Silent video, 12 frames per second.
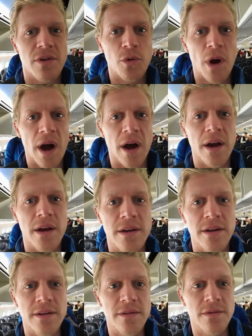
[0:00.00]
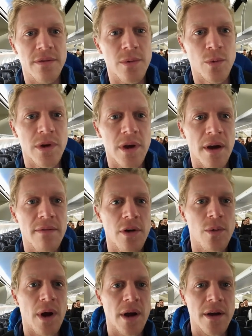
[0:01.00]
arrived, we have
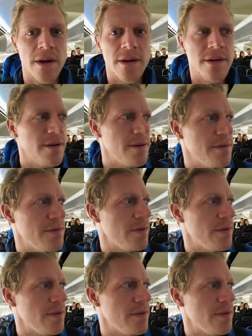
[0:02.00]
arrived.